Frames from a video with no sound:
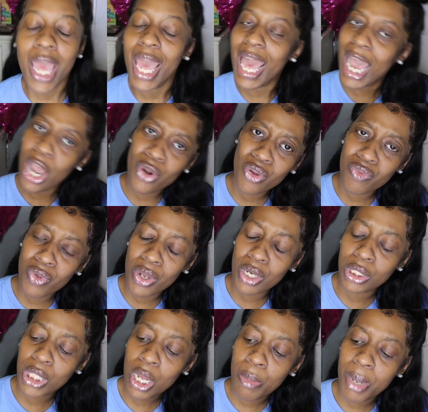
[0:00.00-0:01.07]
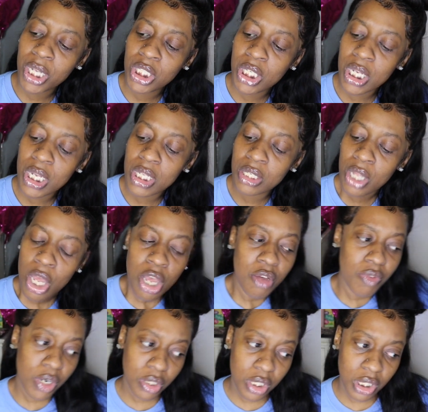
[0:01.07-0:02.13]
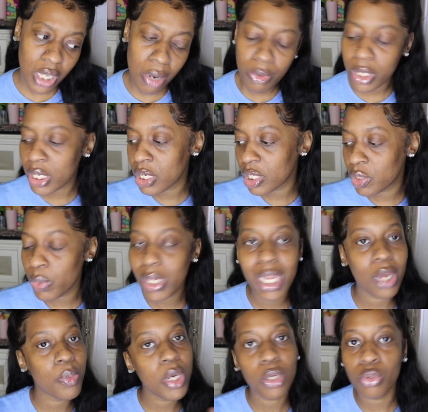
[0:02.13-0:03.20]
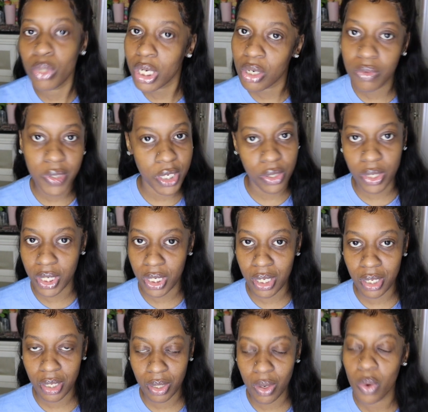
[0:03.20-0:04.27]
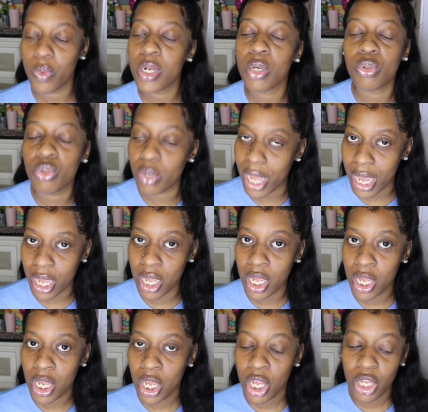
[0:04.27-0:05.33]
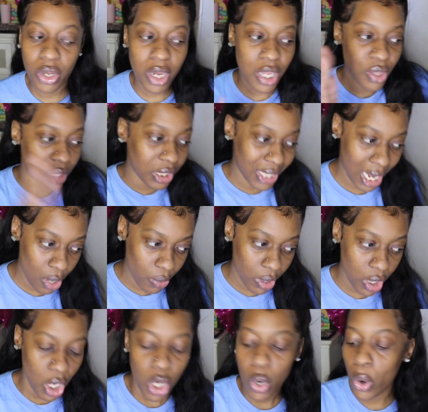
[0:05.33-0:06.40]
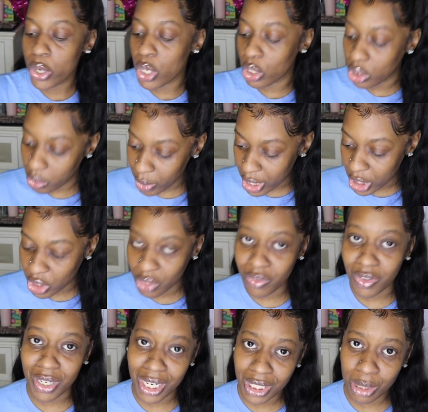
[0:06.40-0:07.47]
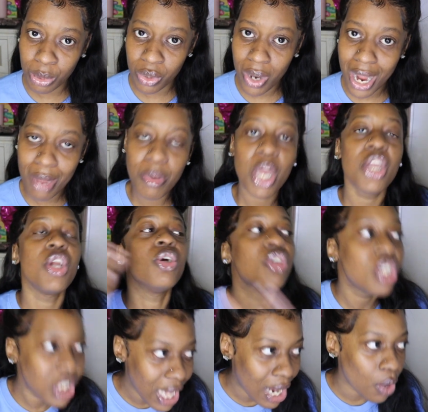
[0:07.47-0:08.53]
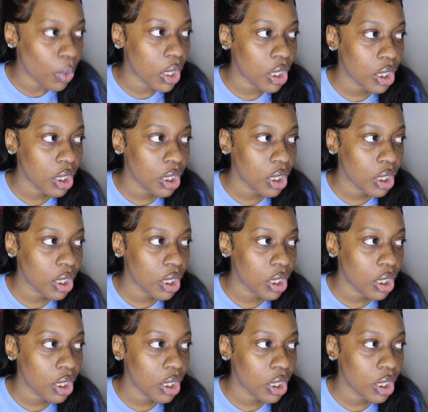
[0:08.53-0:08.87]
I don't know if you heard of Sour Patch Kids, first they're sour, then they're sweet. Like, we don't do that over here, honey. We don't do that. You're either sour or you're sweet. So if you're not subscribed, you're sour.